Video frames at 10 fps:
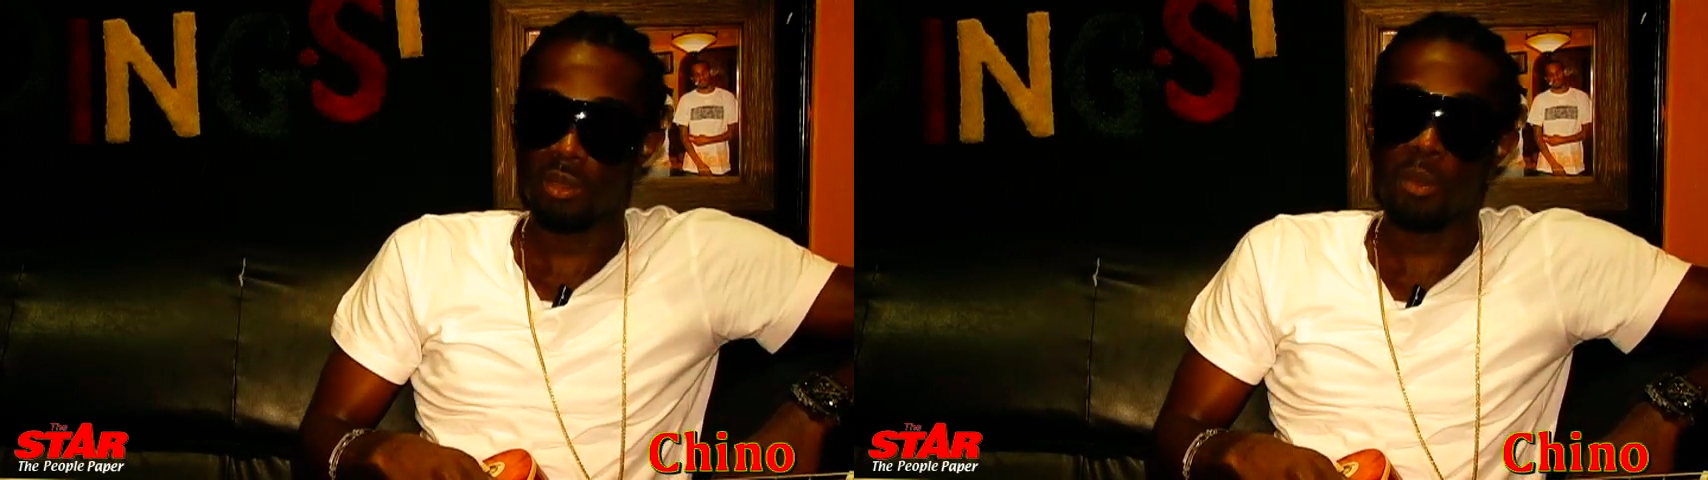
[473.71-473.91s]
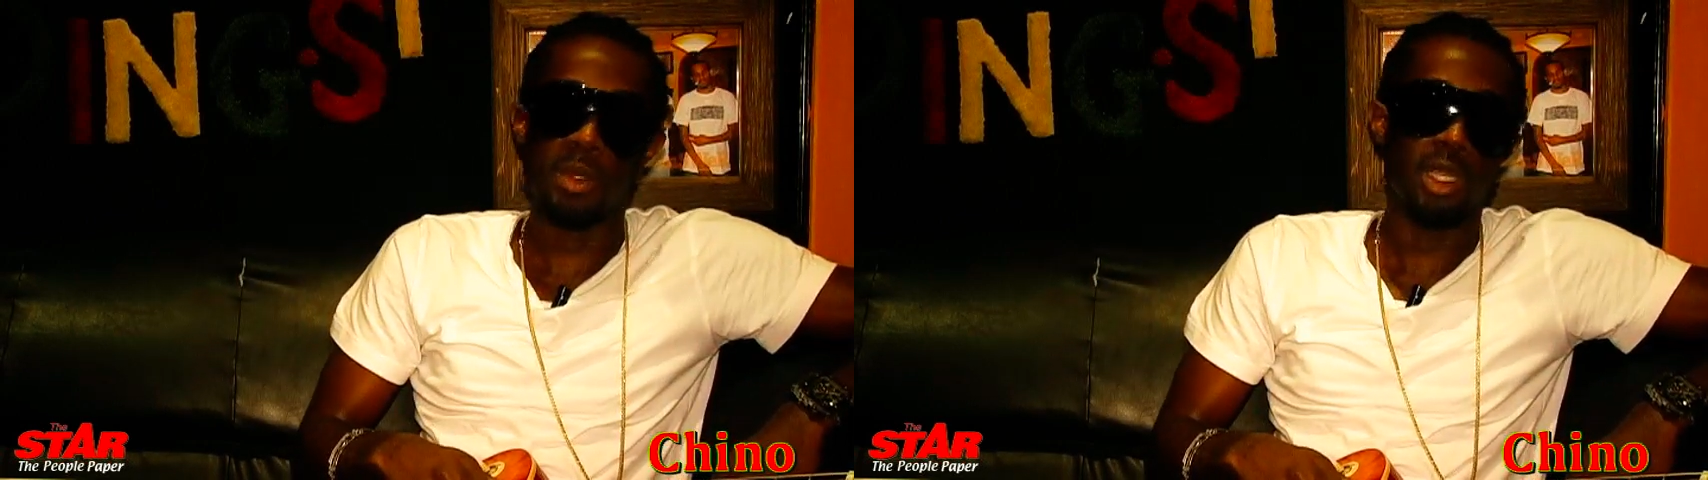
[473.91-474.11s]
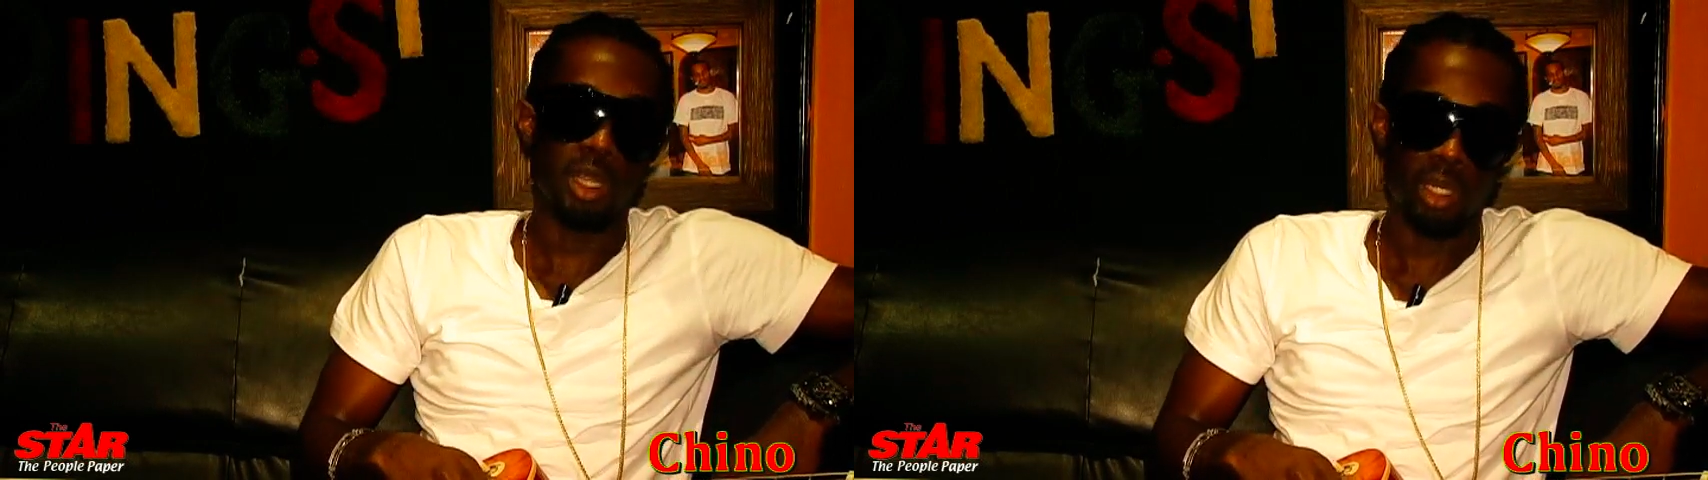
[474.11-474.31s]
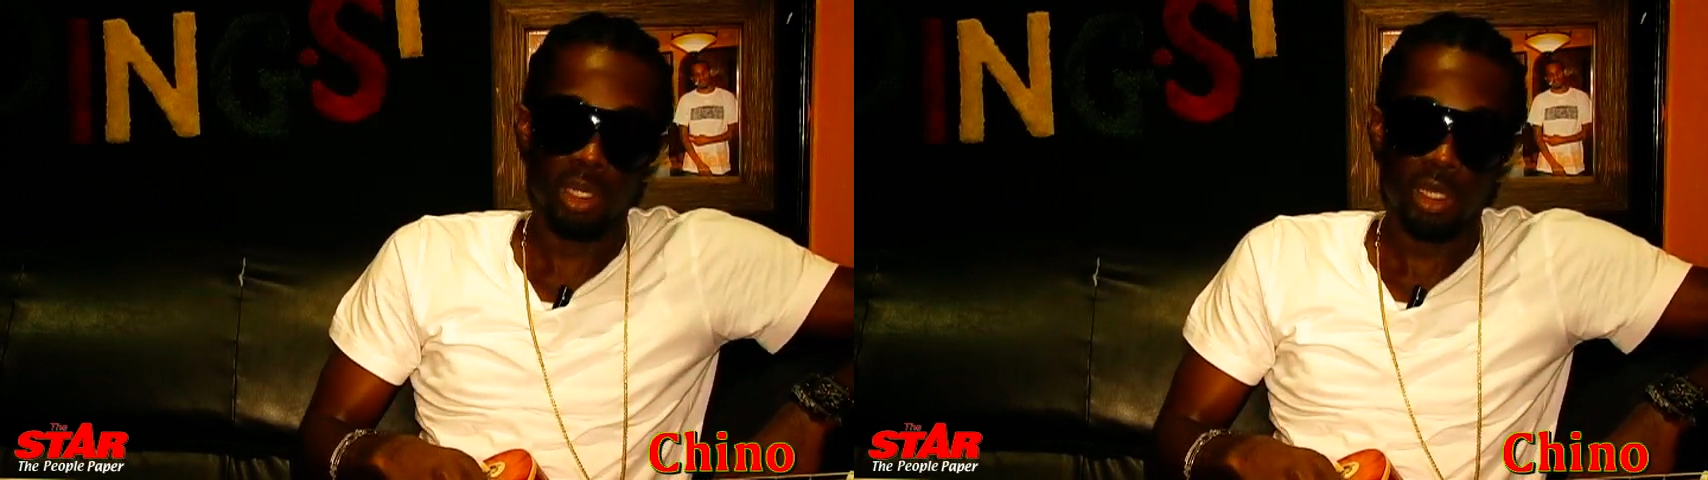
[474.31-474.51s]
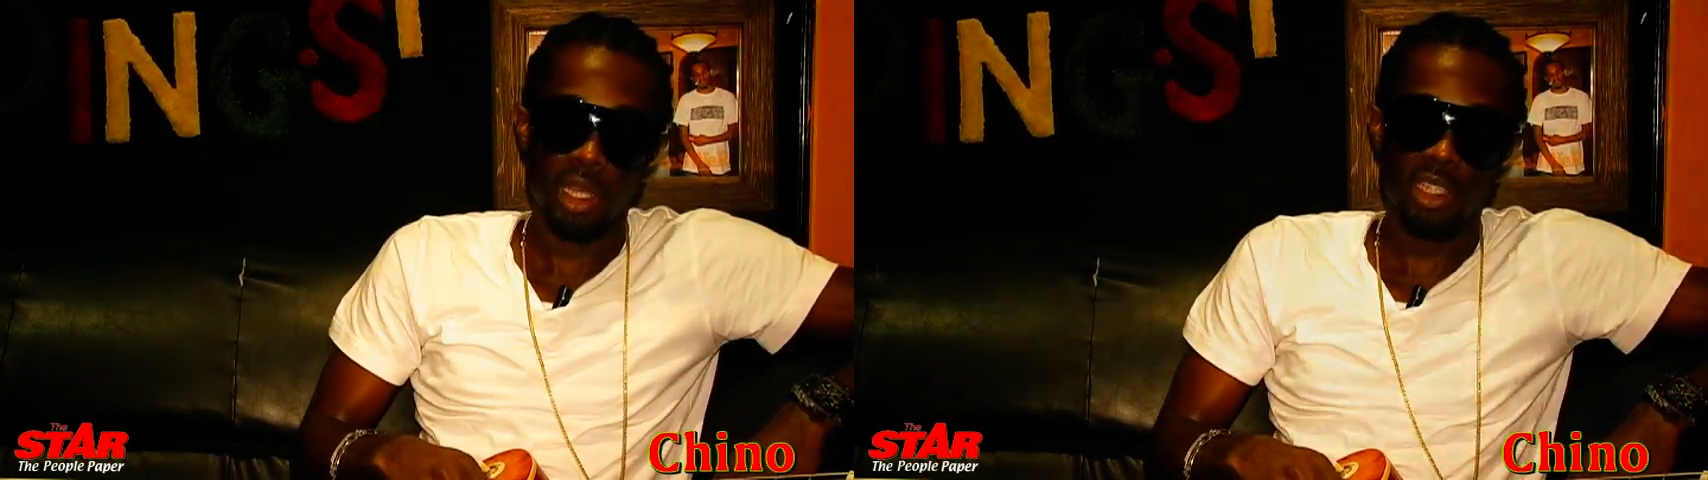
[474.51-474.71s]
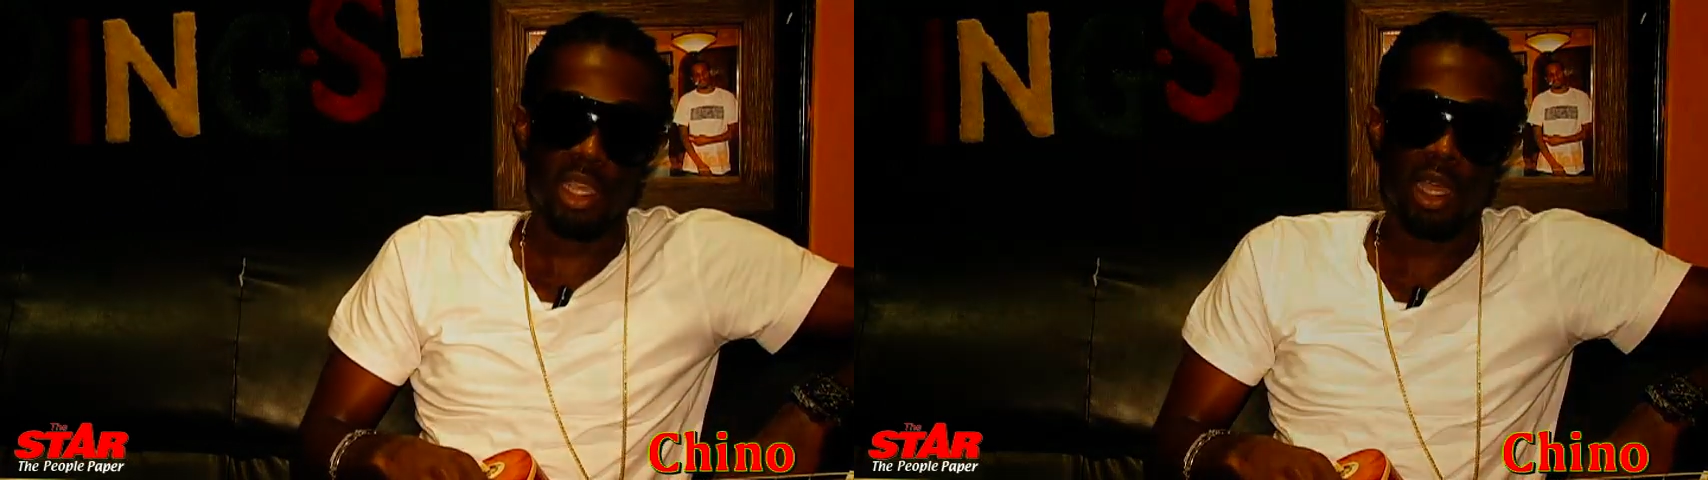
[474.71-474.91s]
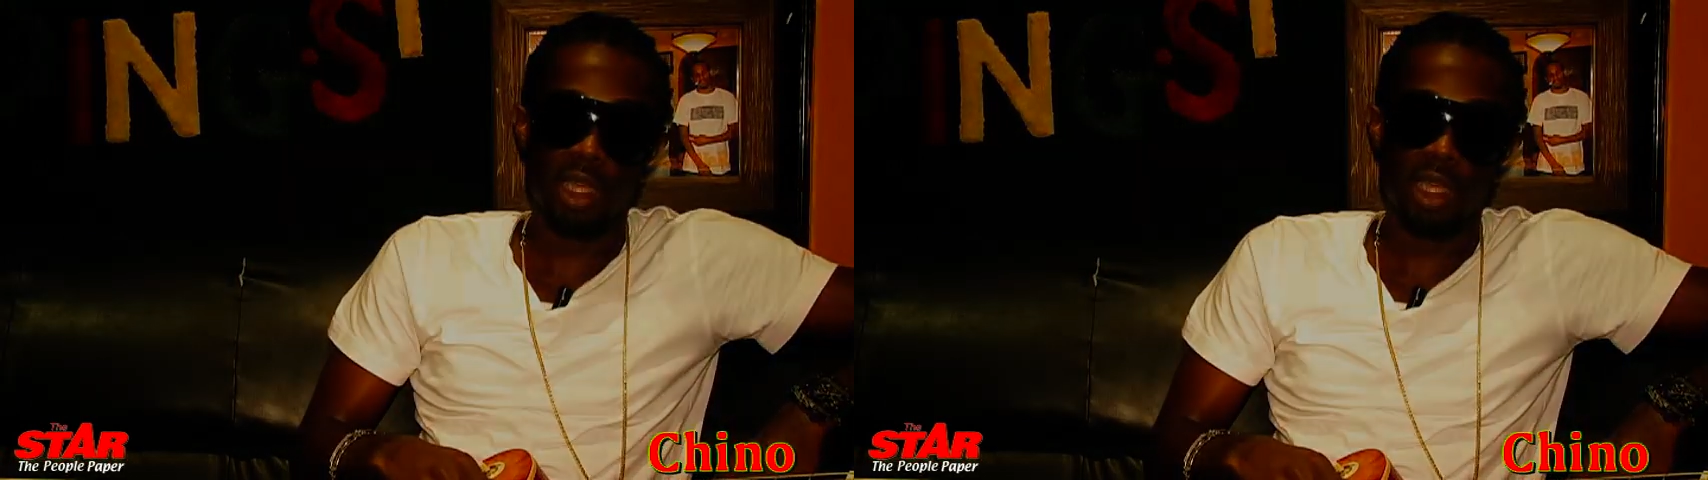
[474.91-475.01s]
for me as an